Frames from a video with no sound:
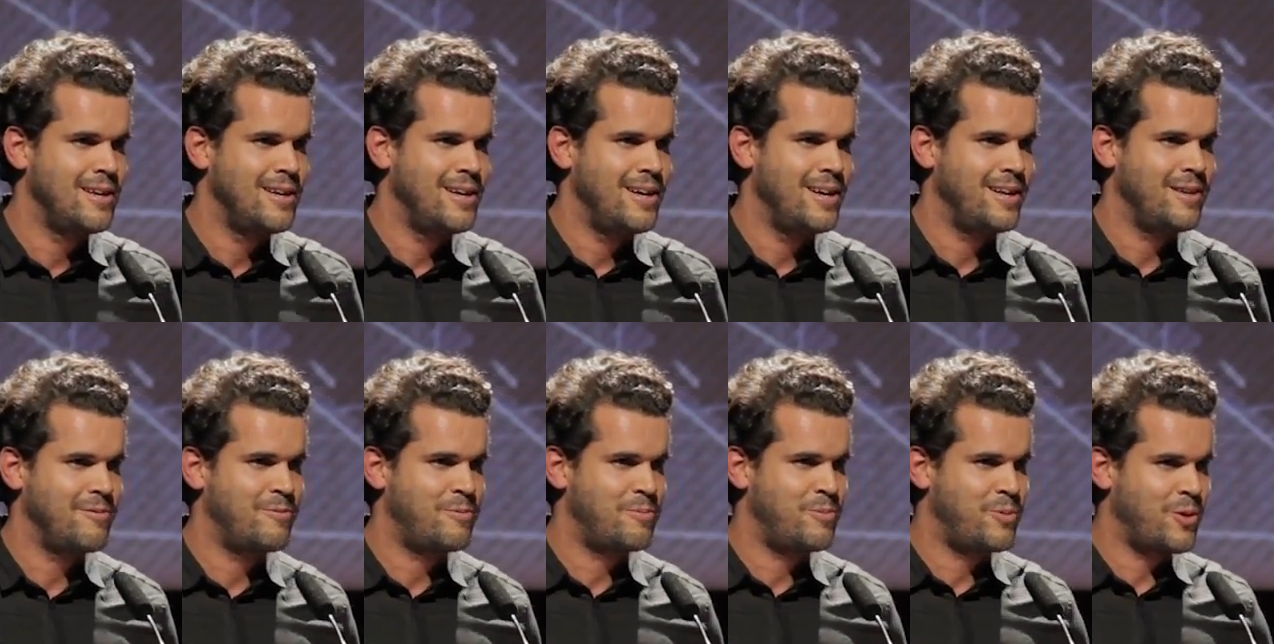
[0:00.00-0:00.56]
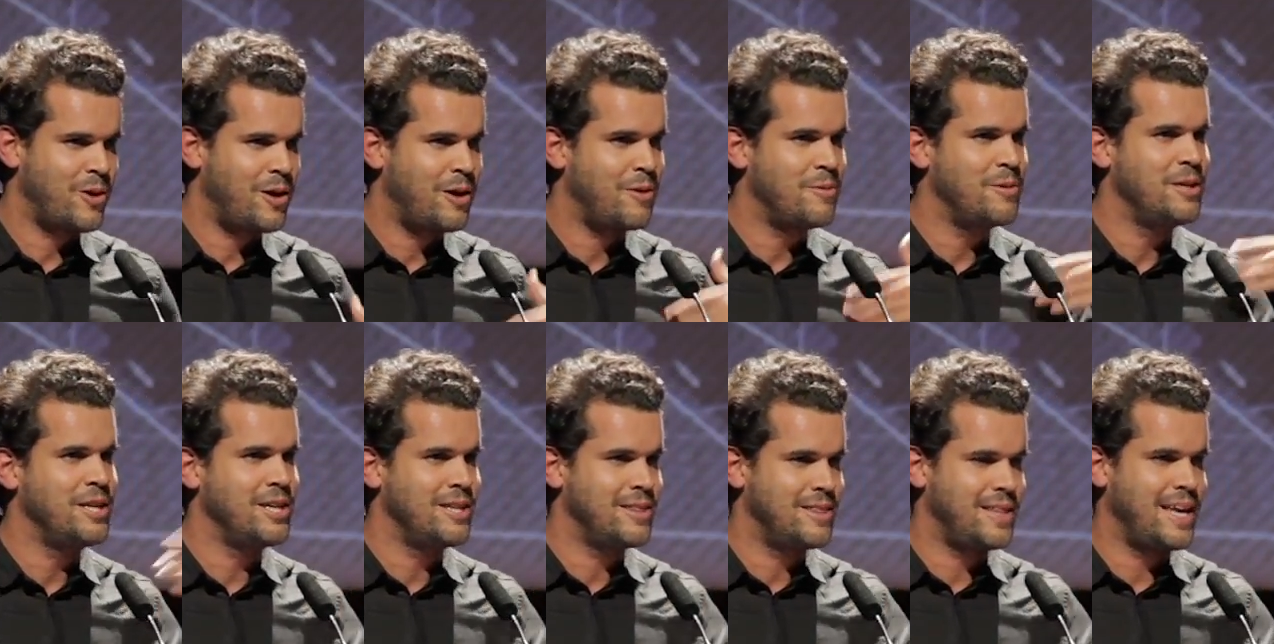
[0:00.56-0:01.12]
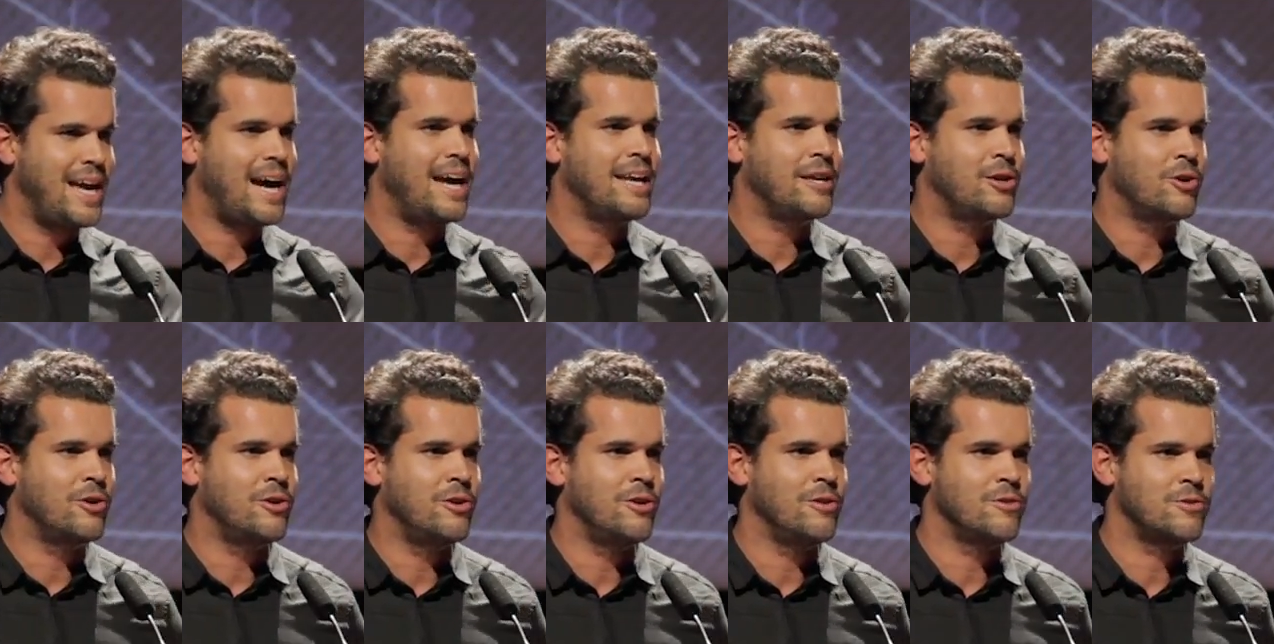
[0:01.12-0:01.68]
and probably the
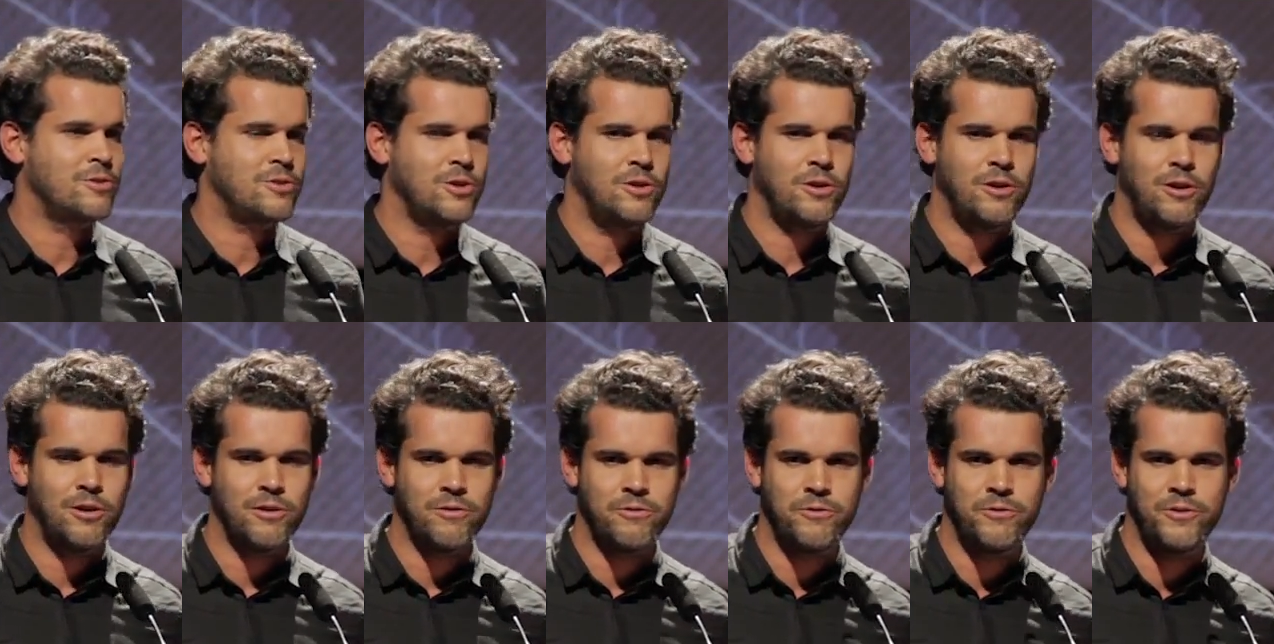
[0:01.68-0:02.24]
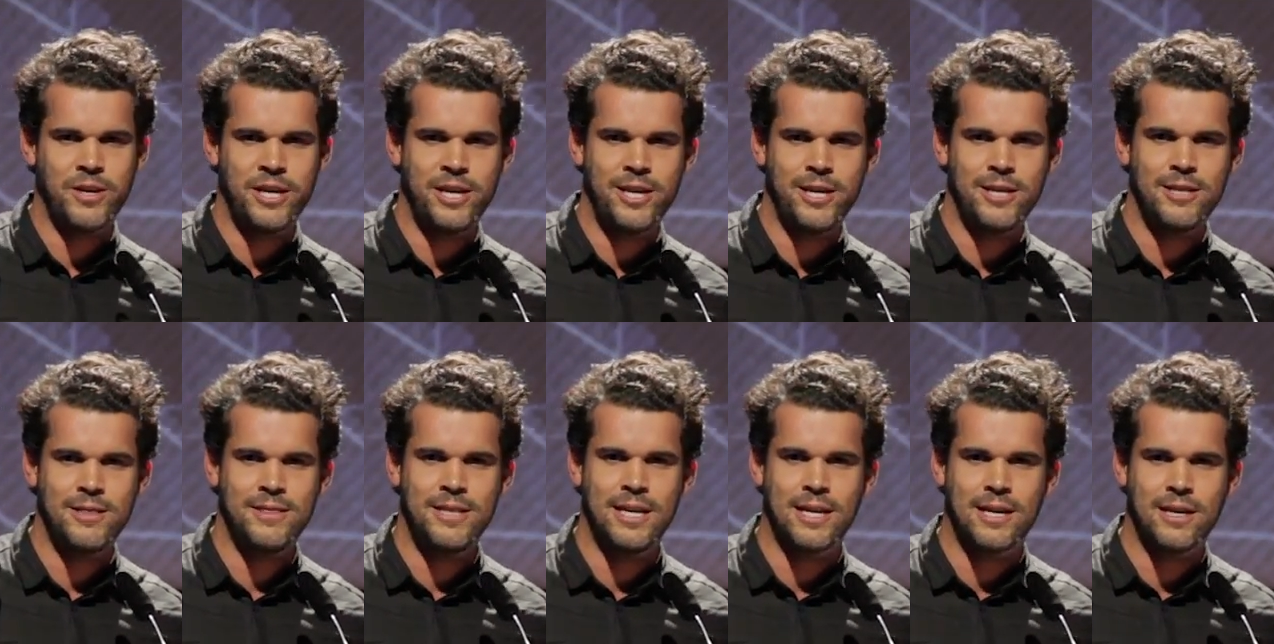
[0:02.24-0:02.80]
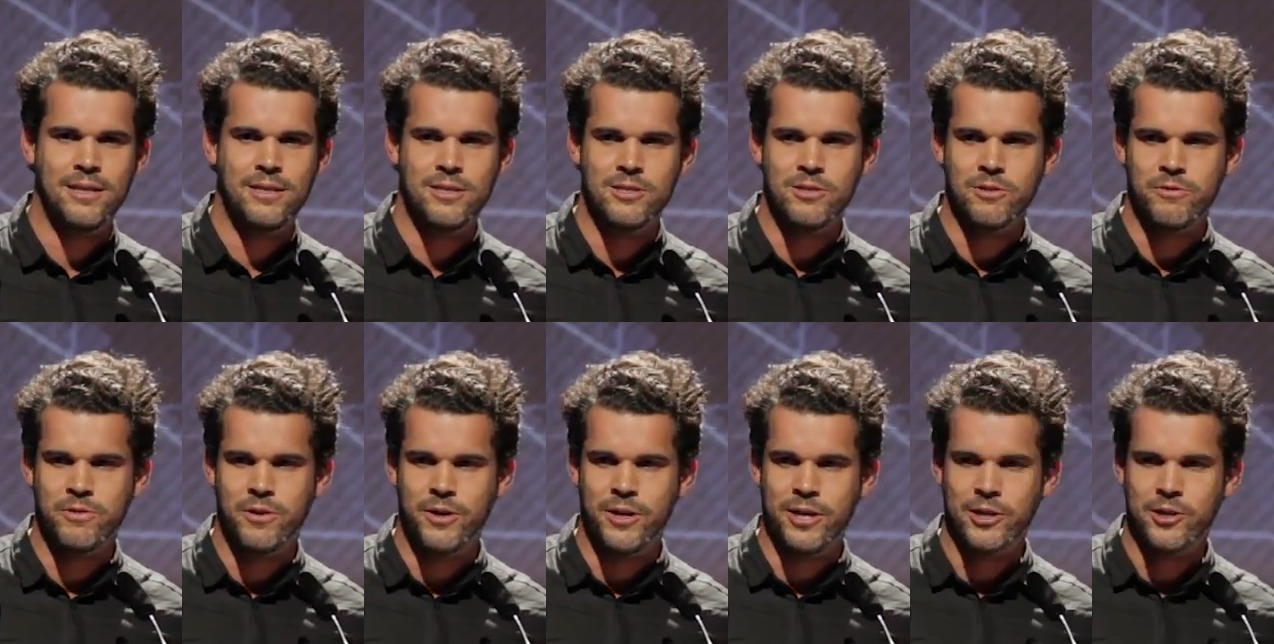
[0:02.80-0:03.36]
icon also of the decadence
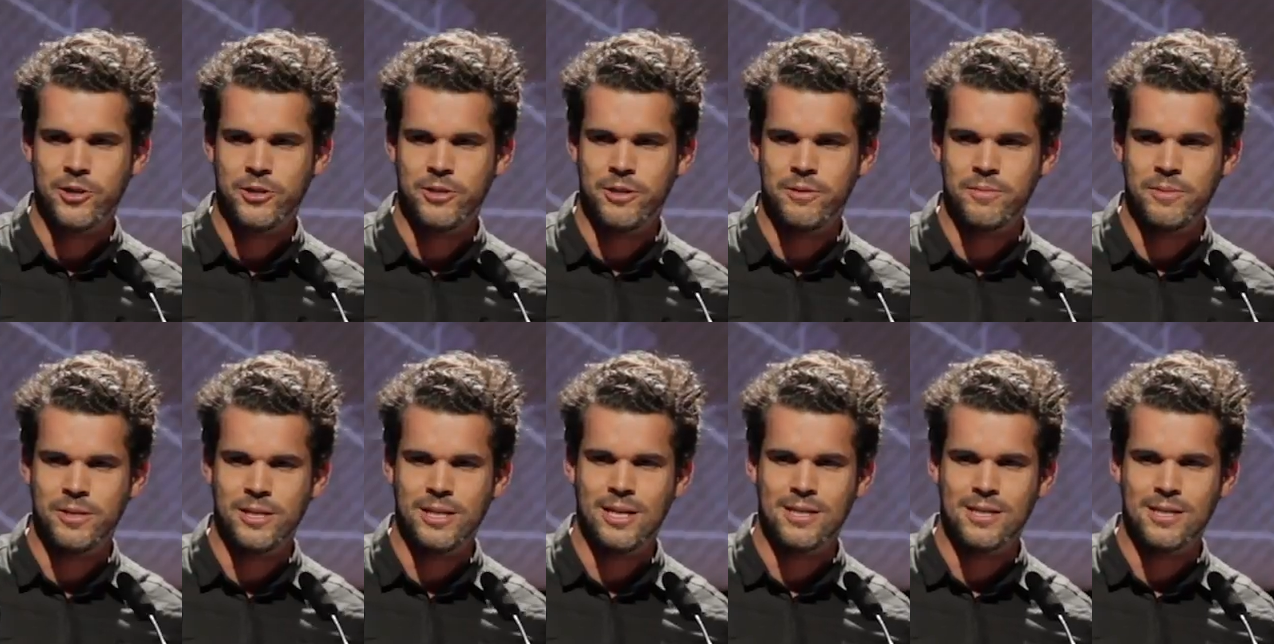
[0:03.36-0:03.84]
of our economy,